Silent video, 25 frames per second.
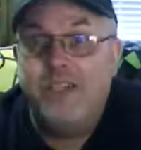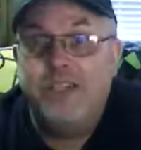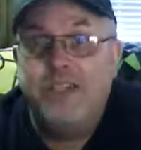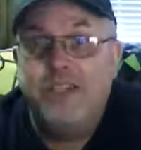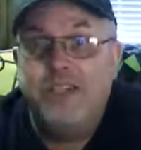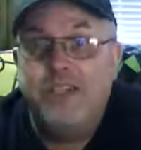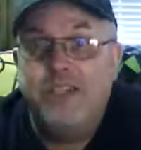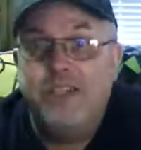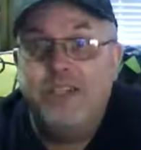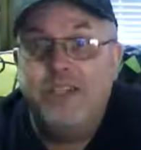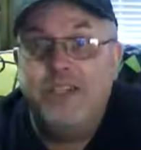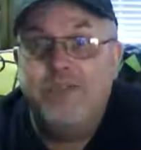to
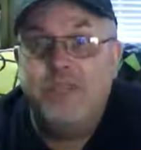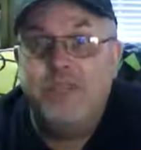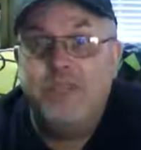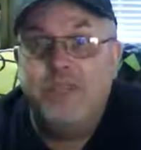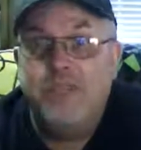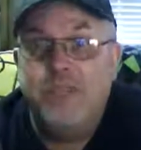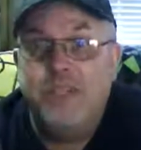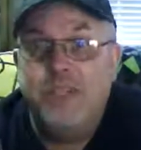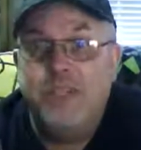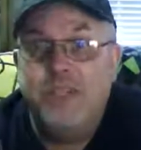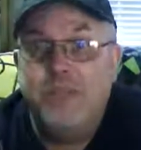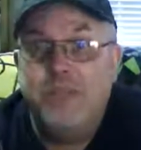hunt
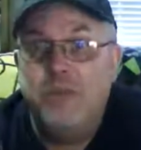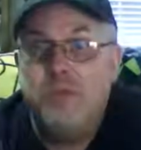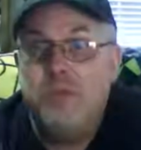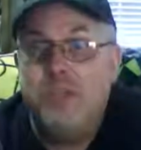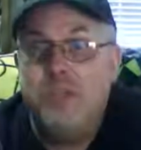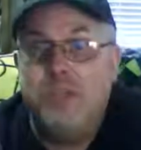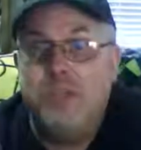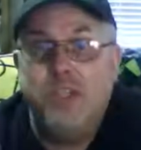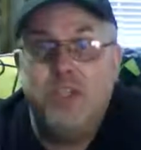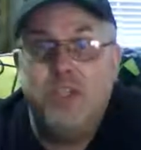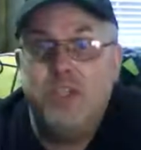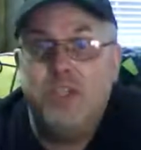for these
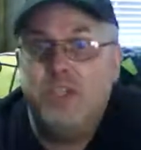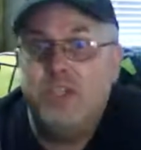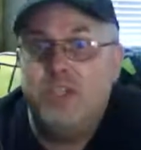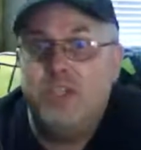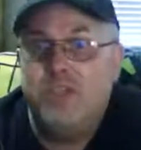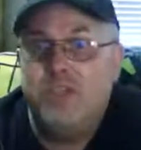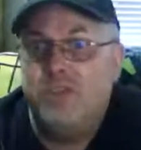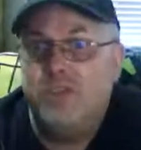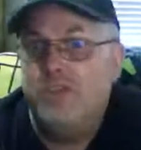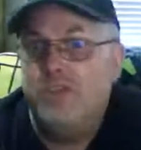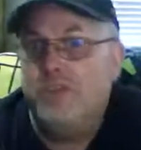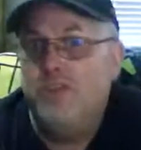
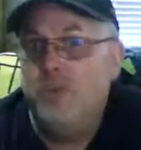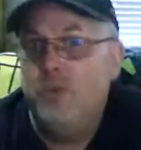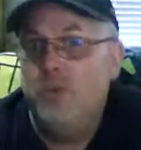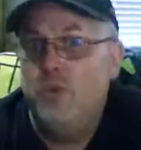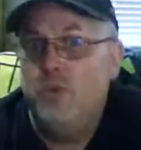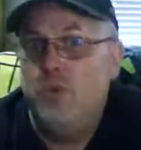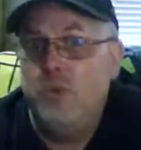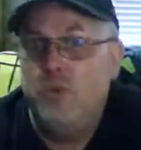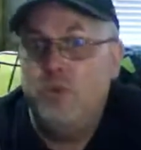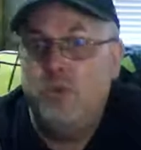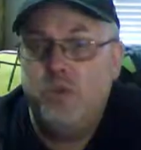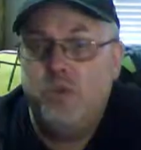delicious
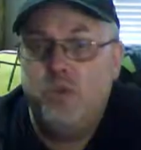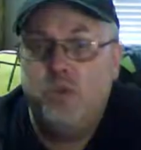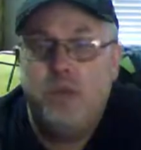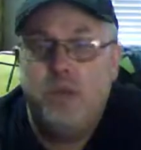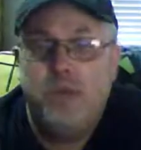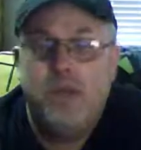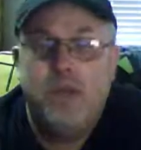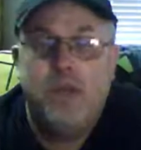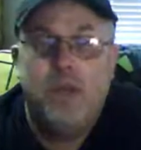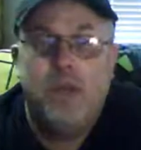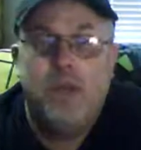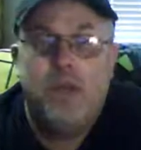foods,
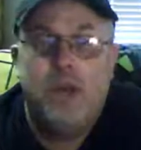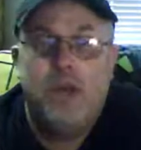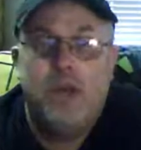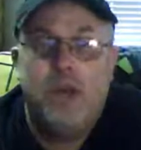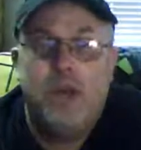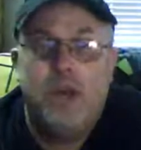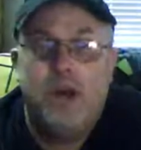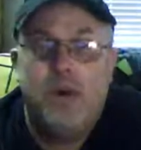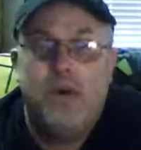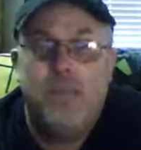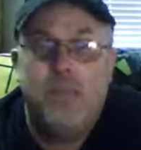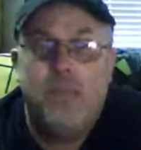
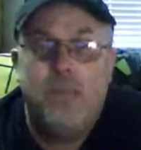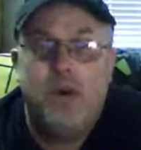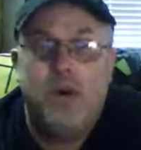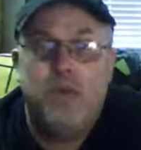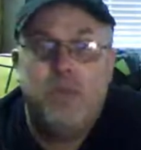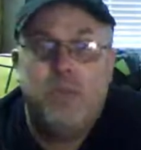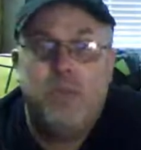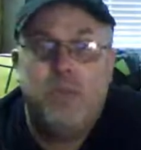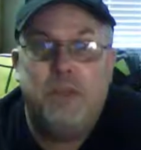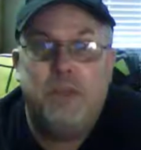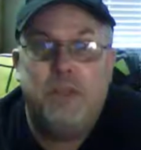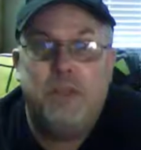
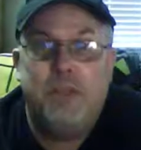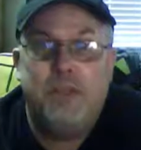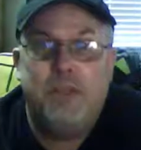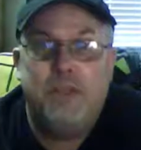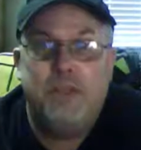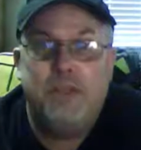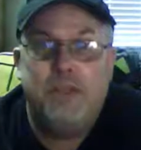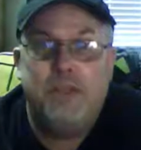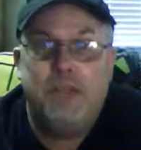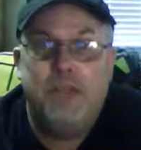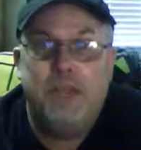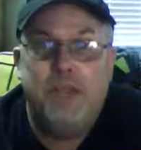both
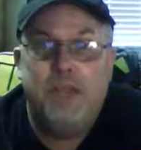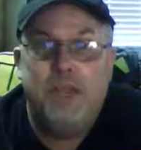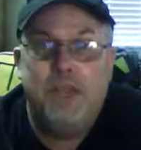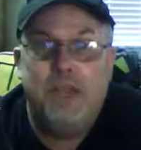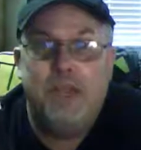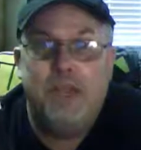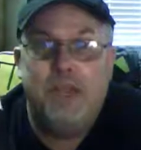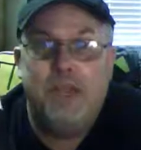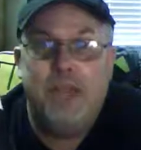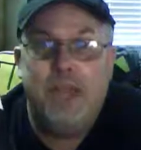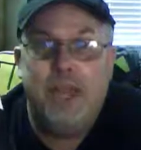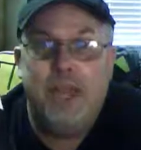plant
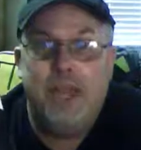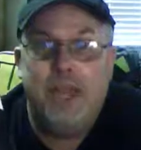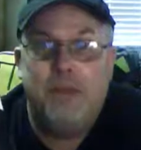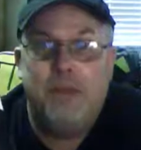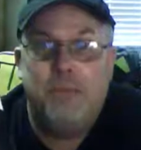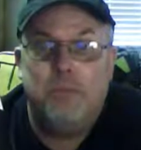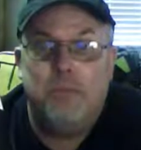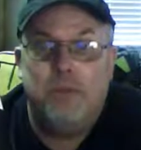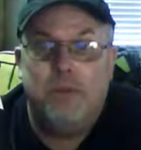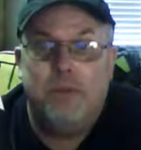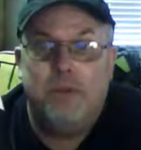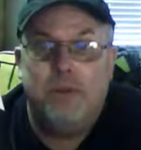and
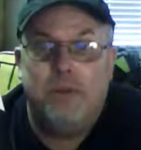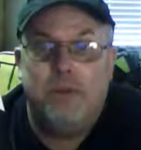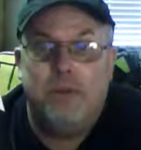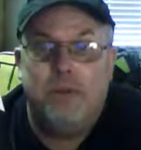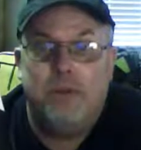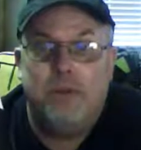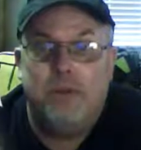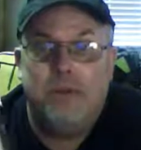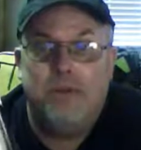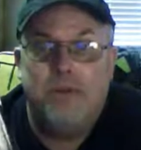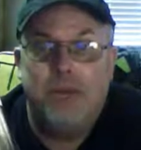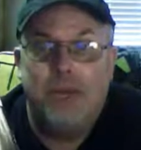animal and
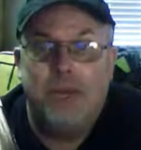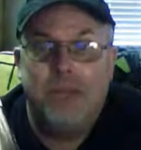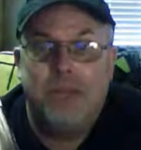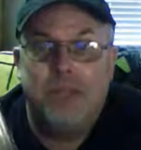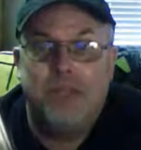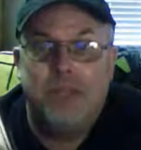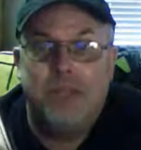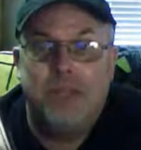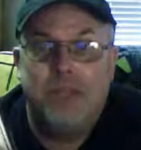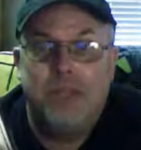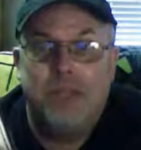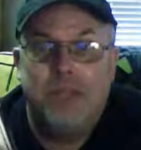all of
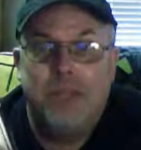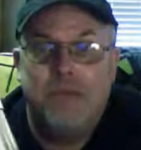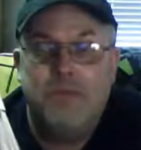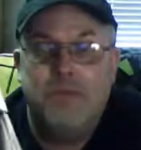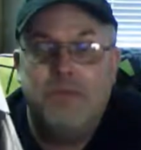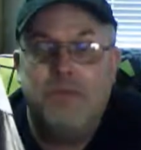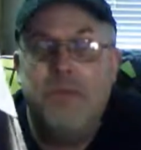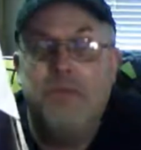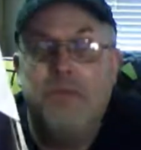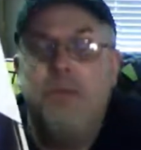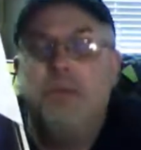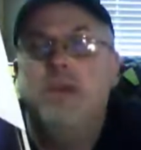that stuff.
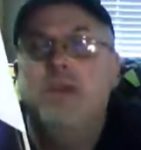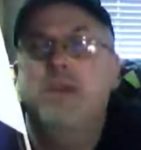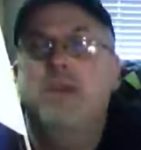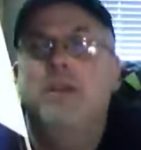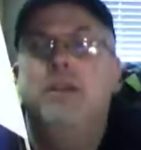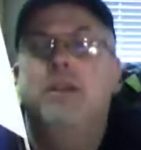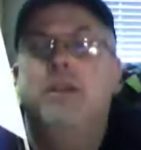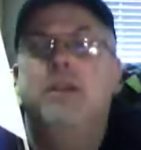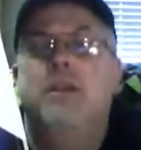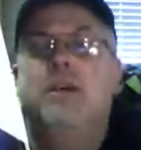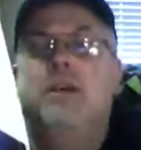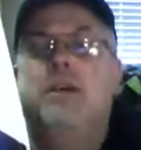
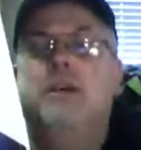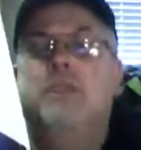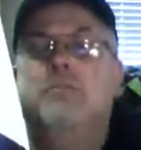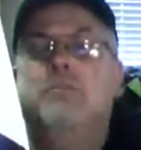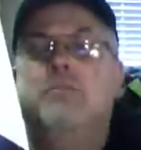And